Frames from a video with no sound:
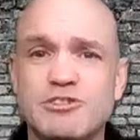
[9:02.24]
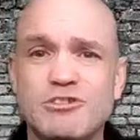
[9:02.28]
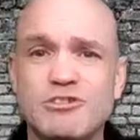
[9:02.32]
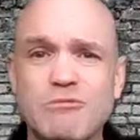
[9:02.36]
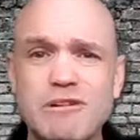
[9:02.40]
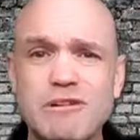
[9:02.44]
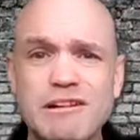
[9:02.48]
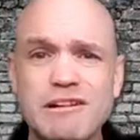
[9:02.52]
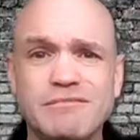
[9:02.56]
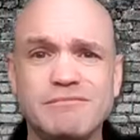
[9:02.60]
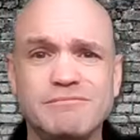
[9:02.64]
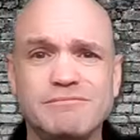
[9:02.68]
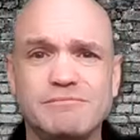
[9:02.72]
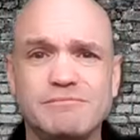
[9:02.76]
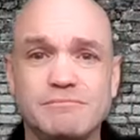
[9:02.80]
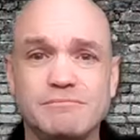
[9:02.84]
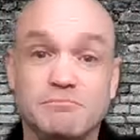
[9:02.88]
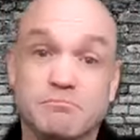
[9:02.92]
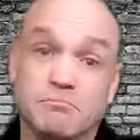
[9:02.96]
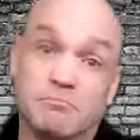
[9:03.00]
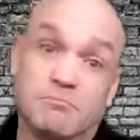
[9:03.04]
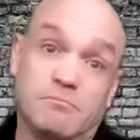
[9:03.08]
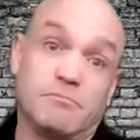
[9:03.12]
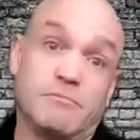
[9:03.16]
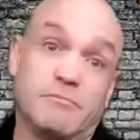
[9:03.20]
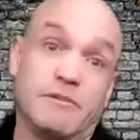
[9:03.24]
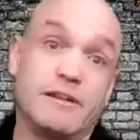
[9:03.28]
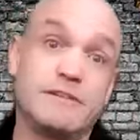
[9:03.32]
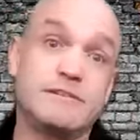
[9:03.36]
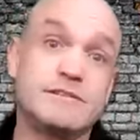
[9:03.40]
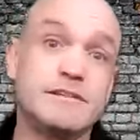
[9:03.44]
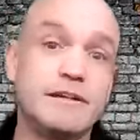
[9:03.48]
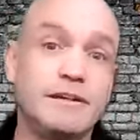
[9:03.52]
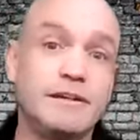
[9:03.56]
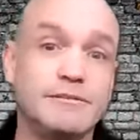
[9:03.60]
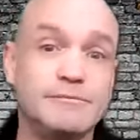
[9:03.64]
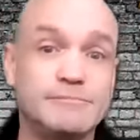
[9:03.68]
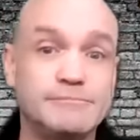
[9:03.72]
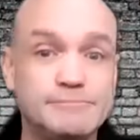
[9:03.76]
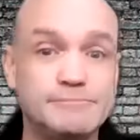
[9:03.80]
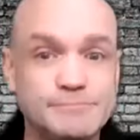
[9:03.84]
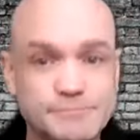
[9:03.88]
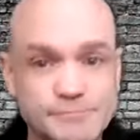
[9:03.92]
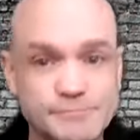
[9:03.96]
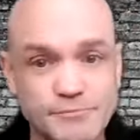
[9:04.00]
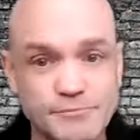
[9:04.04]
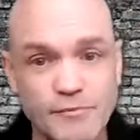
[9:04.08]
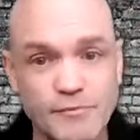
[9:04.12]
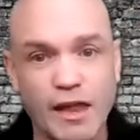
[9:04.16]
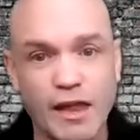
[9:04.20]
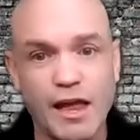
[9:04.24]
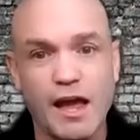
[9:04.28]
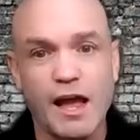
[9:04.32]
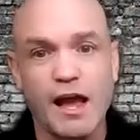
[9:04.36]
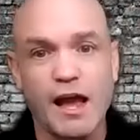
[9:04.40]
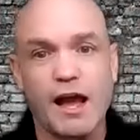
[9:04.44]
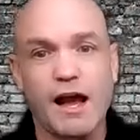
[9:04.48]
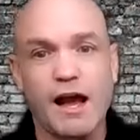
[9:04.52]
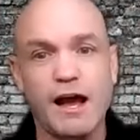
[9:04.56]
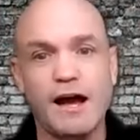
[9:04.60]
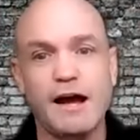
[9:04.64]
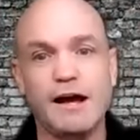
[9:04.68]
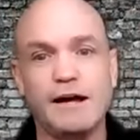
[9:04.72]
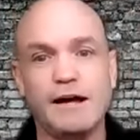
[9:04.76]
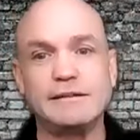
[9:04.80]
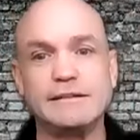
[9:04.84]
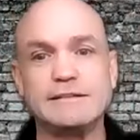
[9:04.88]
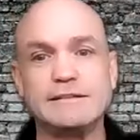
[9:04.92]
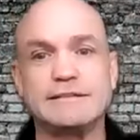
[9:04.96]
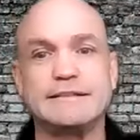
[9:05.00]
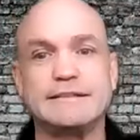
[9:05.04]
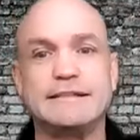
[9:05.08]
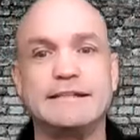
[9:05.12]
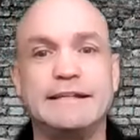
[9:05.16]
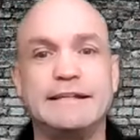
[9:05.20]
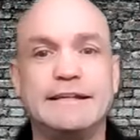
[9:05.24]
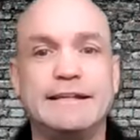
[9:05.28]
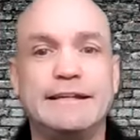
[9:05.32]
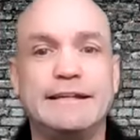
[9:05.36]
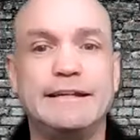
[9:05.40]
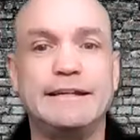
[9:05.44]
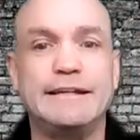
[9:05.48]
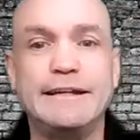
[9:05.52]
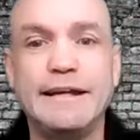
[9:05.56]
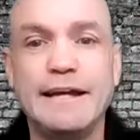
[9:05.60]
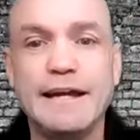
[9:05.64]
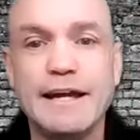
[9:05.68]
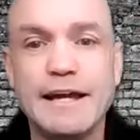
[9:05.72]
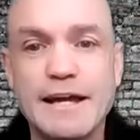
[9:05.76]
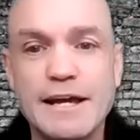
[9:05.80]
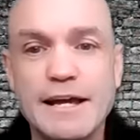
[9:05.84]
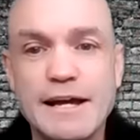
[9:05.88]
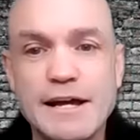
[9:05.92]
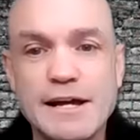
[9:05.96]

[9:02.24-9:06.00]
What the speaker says: but you know what? Let's see. Let's see.